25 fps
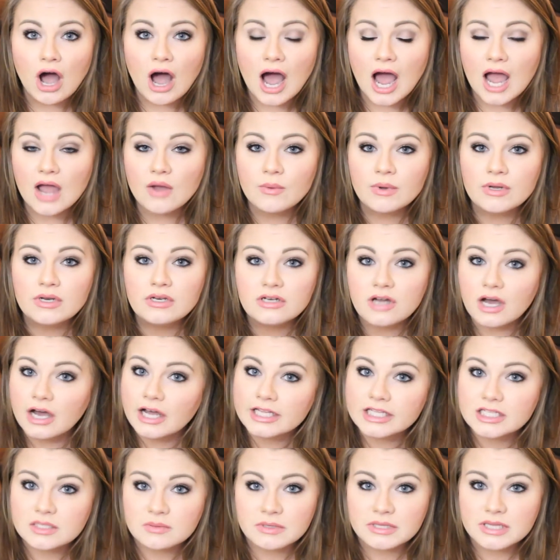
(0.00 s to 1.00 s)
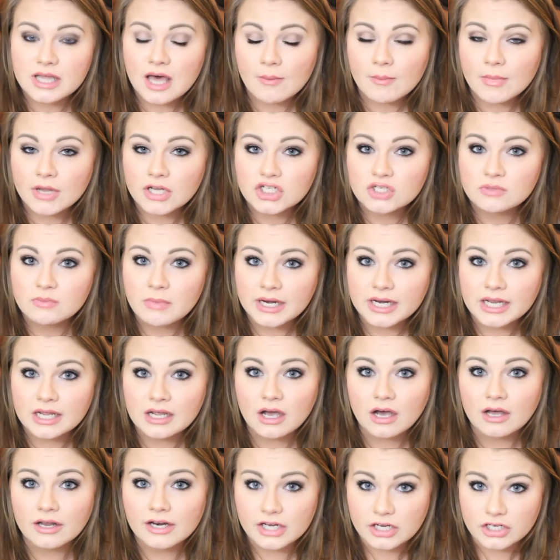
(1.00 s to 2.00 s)
I would not spend that much money
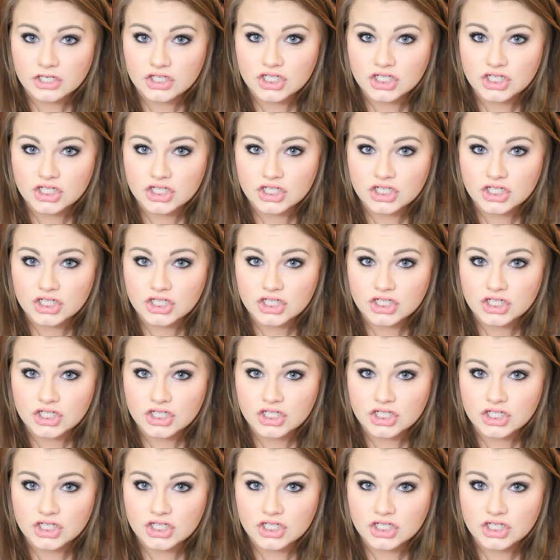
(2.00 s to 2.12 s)
on a